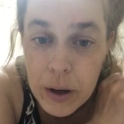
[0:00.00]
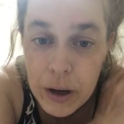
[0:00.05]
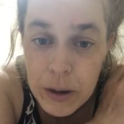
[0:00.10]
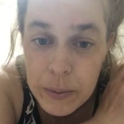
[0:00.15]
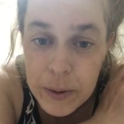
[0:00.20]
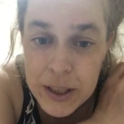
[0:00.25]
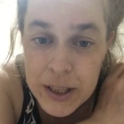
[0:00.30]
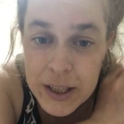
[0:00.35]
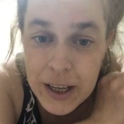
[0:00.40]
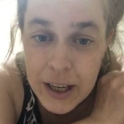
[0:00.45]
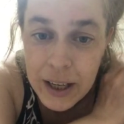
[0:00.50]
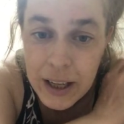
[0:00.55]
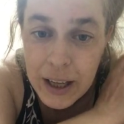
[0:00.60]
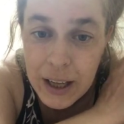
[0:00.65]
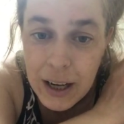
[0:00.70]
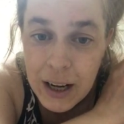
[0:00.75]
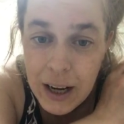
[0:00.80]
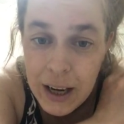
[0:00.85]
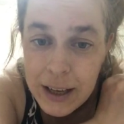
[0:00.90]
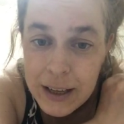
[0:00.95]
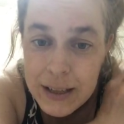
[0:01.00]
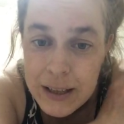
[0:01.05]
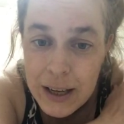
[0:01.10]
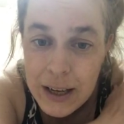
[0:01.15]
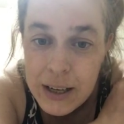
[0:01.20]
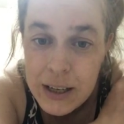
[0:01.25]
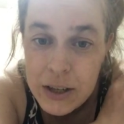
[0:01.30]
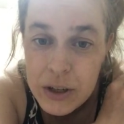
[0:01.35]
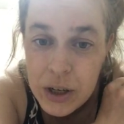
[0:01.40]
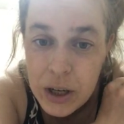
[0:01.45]
but I've been taking
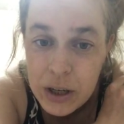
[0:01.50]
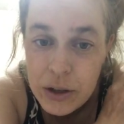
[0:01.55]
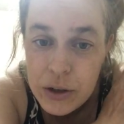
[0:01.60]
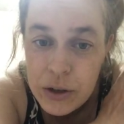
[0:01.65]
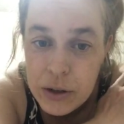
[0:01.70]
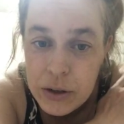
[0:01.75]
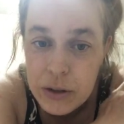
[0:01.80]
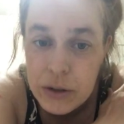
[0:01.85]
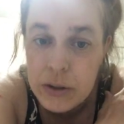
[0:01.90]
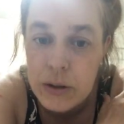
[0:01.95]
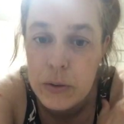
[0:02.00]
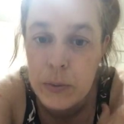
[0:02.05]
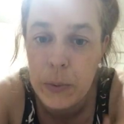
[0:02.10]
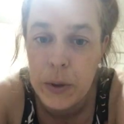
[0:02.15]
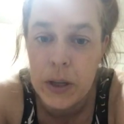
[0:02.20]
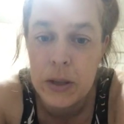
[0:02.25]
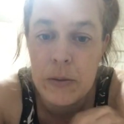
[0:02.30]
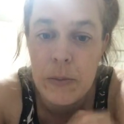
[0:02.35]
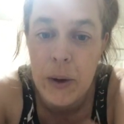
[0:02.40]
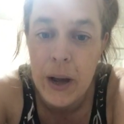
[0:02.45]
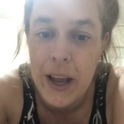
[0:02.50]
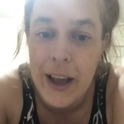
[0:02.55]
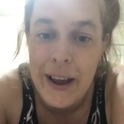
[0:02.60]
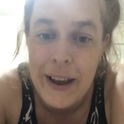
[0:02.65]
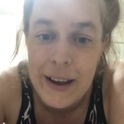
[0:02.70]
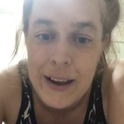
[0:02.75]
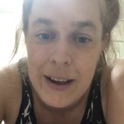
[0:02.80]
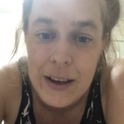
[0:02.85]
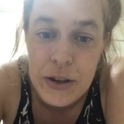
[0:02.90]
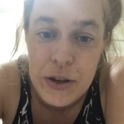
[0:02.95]
Clexane injections because of my
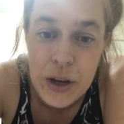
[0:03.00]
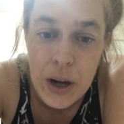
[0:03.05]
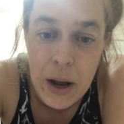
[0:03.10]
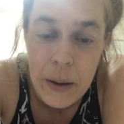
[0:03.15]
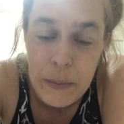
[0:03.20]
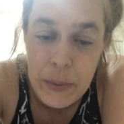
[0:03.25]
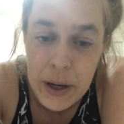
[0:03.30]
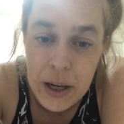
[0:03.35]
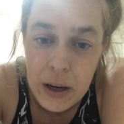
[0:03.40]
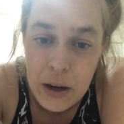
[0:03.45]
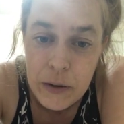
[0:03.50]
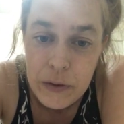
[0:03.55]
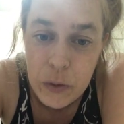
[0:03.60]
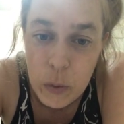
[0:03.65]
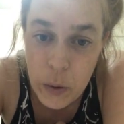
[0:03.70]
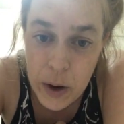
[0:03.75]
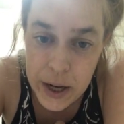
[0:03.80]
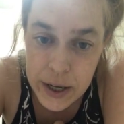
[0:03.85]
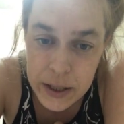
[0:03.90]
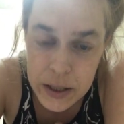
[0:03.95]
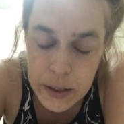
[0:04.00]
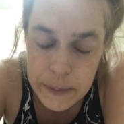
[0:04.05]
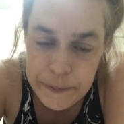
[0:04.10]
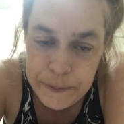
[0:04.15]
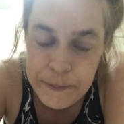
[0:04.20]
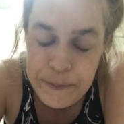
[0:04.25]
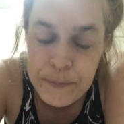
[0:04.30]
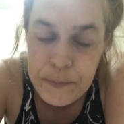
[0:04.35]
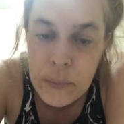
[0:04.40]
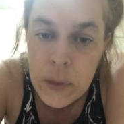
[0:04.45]
age and being overweight.
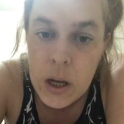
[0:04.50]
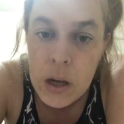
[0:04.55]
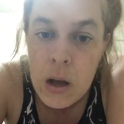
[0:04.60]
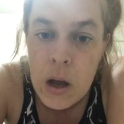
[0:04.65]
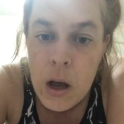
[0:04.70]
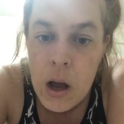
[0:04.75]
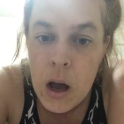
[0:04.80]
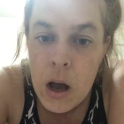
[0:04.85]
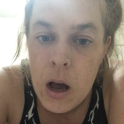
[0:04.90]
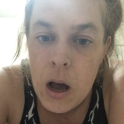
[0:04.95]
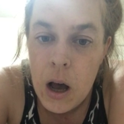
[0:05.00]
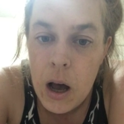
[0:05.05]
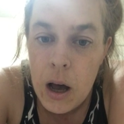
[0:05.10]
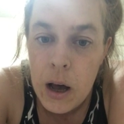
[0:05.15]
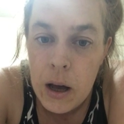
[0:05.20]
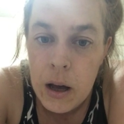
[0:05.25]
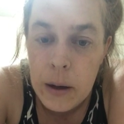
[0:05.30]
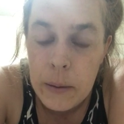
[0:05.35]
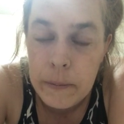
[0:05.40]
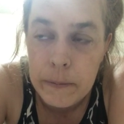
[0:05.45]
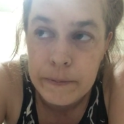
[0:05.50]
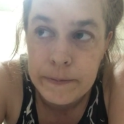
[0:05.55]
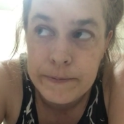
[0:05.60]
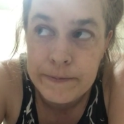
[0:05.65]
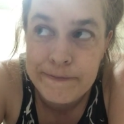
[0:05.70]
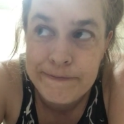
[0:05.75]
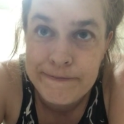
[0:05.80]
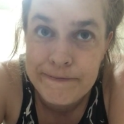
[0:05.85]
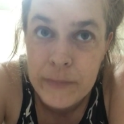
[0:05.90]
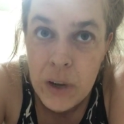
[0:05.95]
Um,
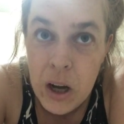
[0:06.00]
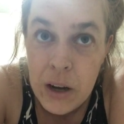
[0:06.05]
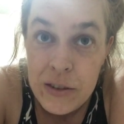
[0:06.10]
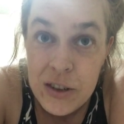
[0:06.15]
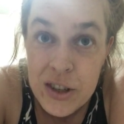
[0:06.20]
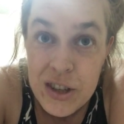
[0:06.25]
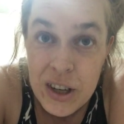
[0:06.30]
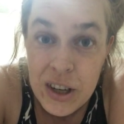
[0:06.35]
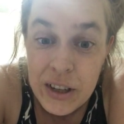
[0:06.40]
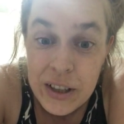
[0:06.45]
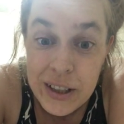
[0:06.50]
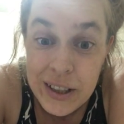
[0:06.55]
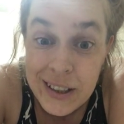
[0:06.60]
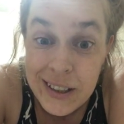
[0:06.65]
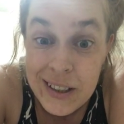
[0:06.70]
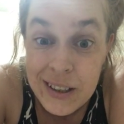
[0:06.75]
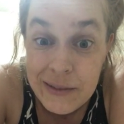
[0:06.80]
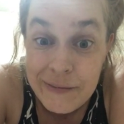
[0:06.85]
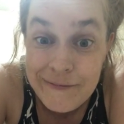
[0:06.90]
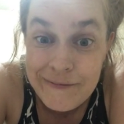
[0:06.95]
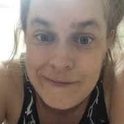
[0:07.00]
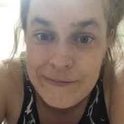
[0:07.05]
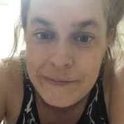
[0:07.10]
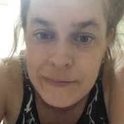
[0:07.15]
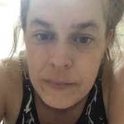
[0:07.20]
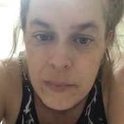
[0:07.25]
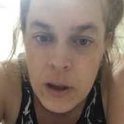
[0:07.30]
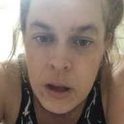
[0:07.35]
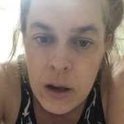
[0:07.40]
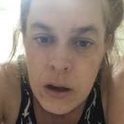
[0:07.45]
I decided
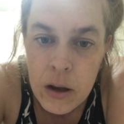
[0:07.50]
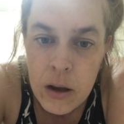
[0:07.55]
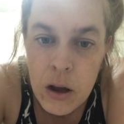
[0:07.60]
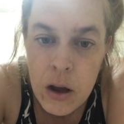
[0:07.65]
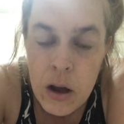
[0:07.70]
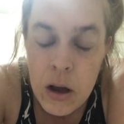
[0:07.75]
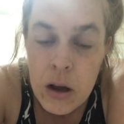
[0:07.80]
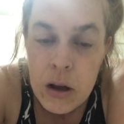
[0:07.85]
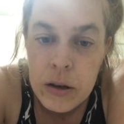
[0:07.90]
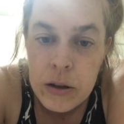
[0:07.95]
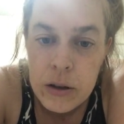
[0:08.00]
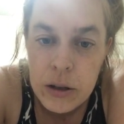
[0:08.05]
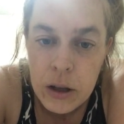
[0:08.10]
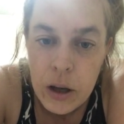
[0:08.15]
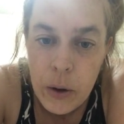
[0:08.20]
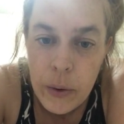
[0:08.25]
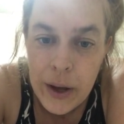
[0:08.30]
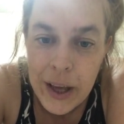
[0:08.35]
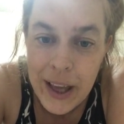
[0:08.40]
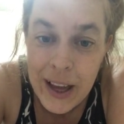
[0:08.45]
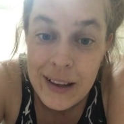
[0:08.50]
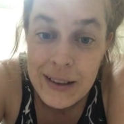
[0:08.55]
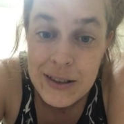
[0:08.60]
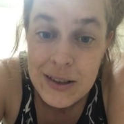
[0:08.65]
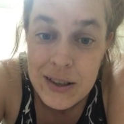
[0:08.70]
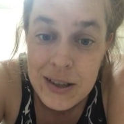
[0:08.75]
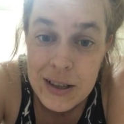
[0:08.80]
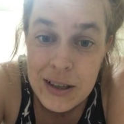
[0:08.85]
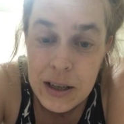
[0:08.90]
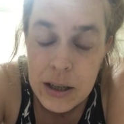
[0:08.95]
to go
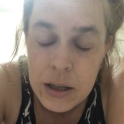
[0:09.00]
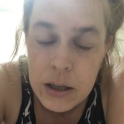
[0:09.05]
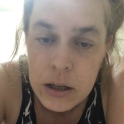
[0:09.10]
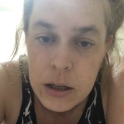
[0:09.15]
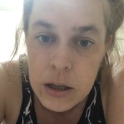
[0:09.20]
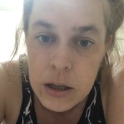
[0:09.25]
against